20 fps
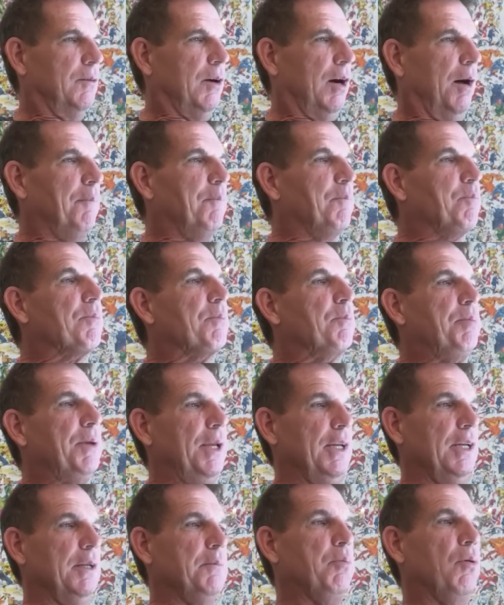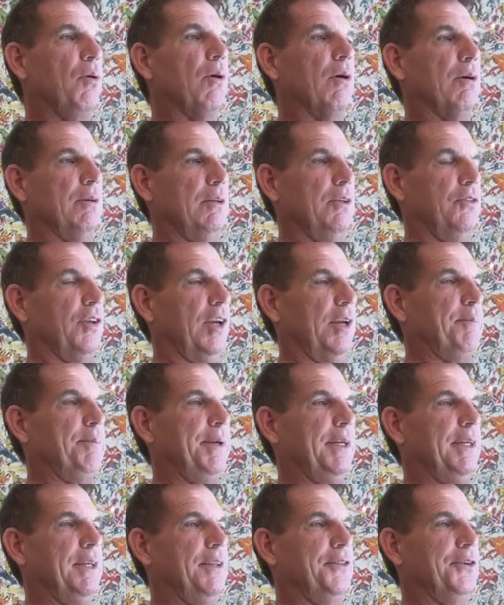Well, being in porn is
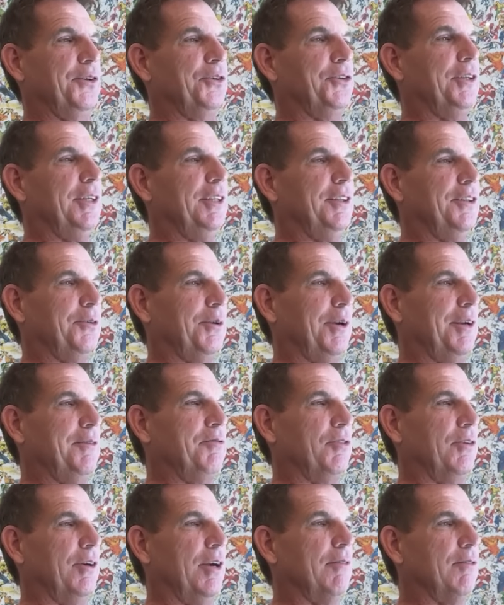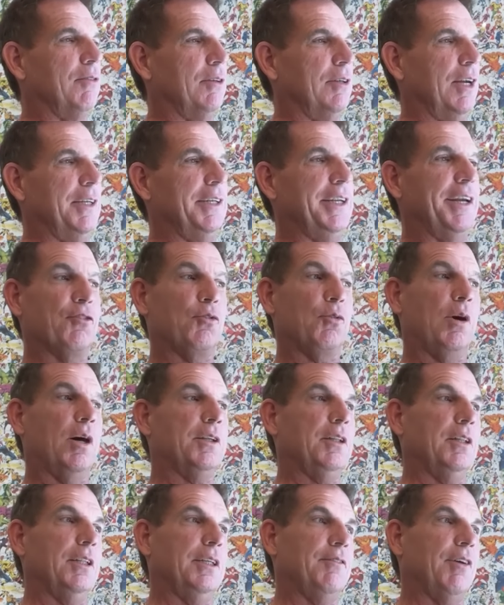like being in 13th grade forever, and I never
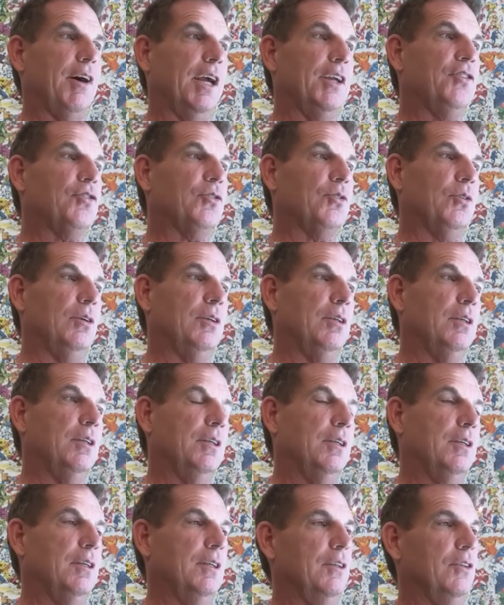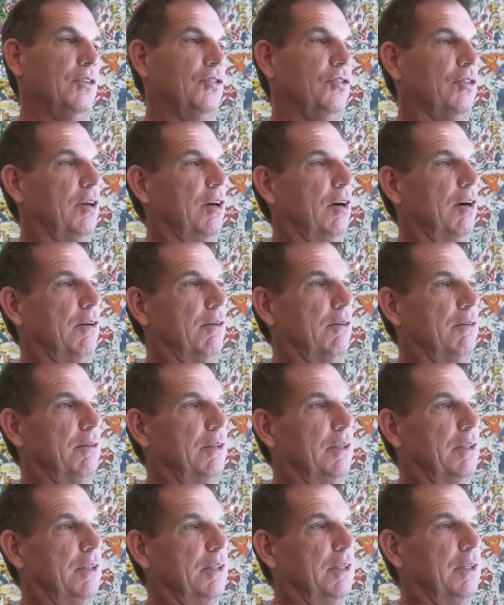wanted to leave high school.
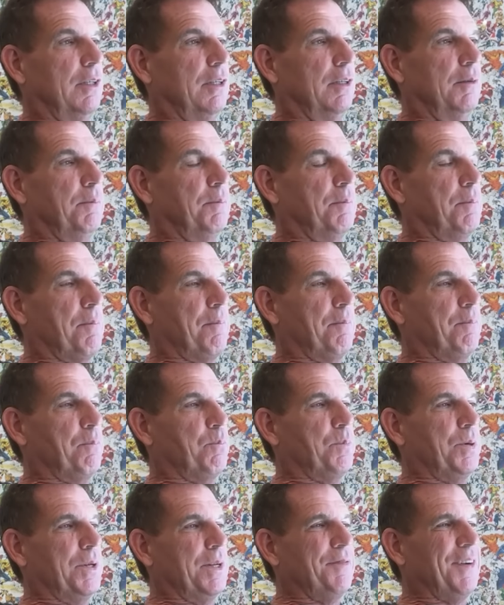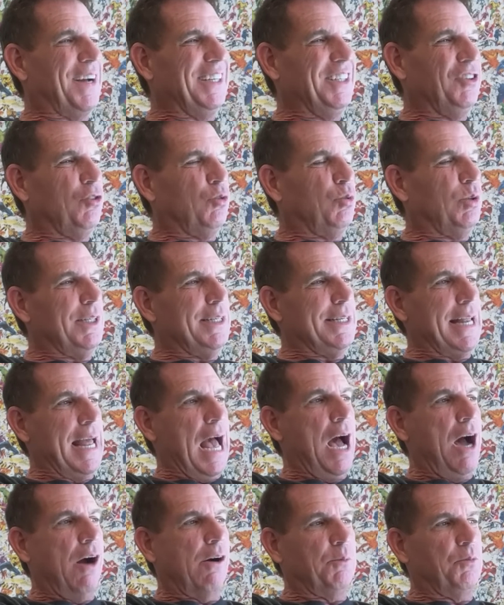So, but if I quit
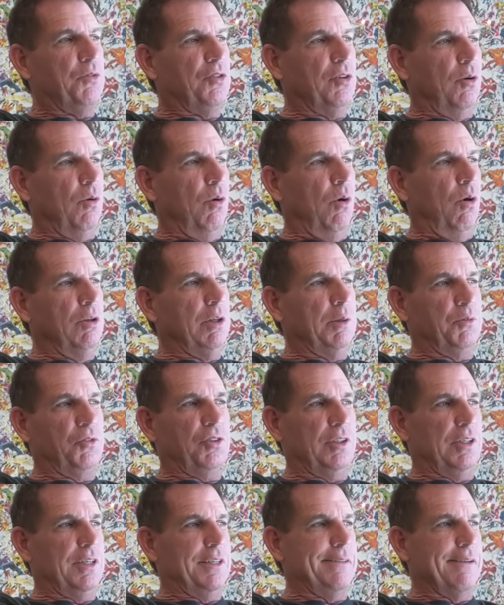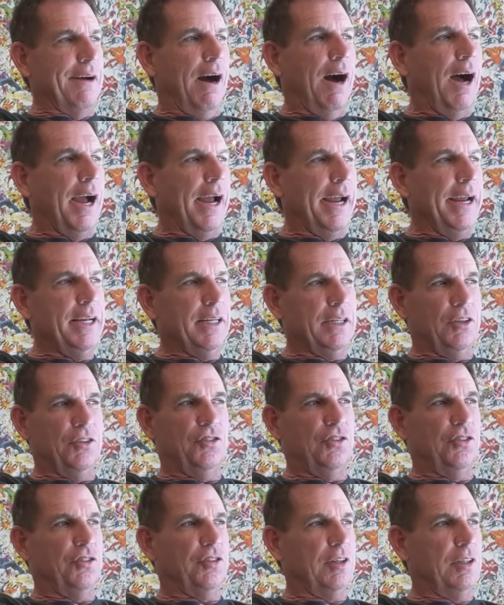now, I'm so old, I'm just going to die, and
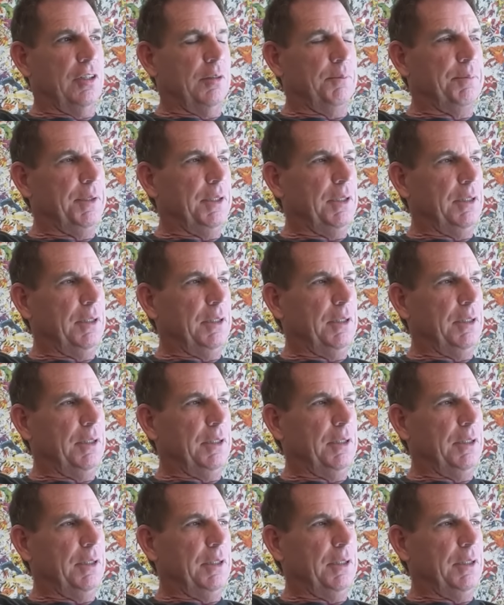it's just going to